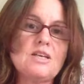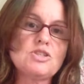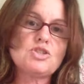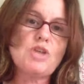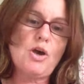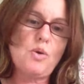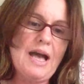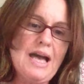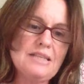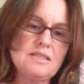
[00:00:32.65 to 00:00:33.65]
So
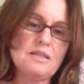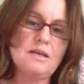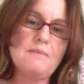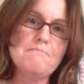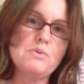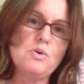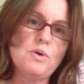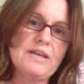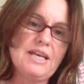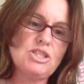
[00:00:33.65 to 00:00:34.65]
at the
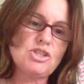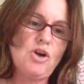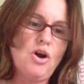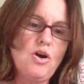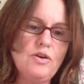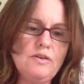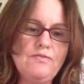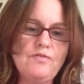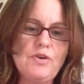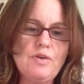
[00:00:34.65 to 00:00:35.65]
mortgage
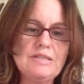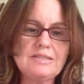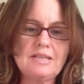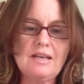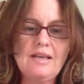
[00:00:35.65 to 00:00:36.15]
conference